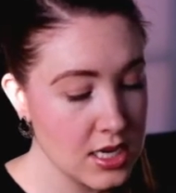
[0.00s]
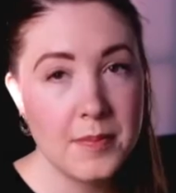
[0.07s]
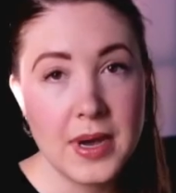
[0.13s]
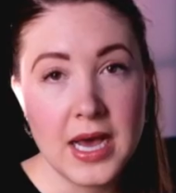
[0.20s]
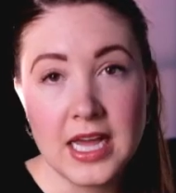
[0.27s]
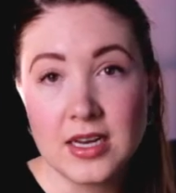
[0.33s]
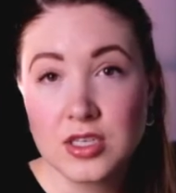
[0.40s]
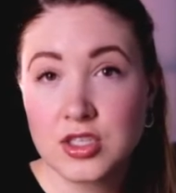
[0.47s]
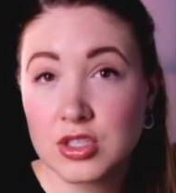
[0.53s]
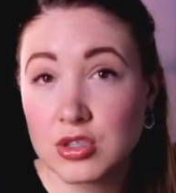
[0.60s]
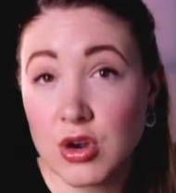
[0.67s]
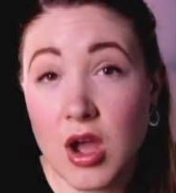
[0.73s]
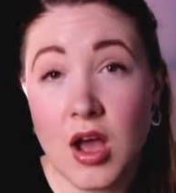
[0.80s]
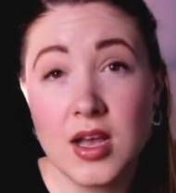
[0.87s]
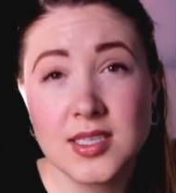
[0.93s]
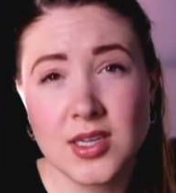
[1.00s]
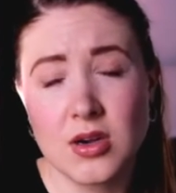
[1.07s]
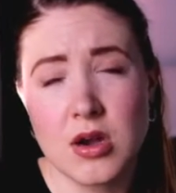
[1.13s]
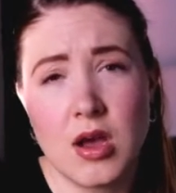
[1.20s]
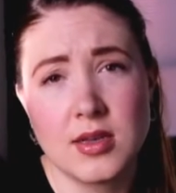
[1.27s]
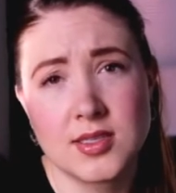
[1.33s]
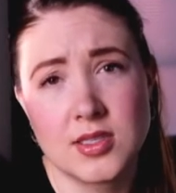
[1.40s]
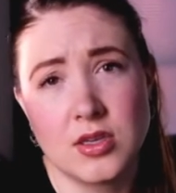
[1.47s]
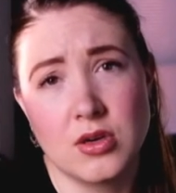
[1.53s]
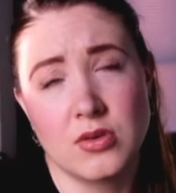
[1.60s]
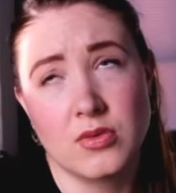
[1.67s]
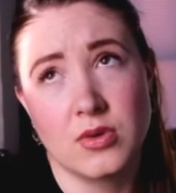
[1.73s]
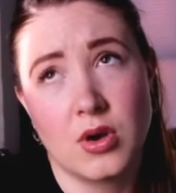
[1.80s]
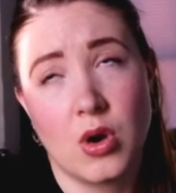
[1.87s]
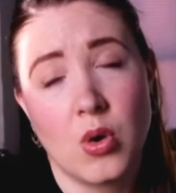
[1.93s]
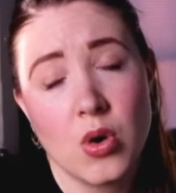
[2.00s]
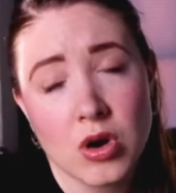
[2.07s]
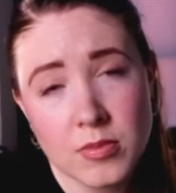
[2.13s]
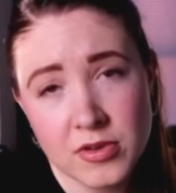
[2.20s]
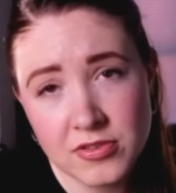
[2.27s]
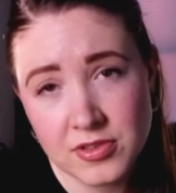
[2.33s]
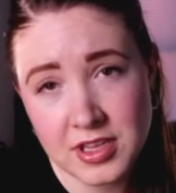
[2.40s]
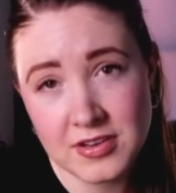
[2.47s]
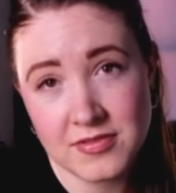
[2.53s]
But straws are also horrible for the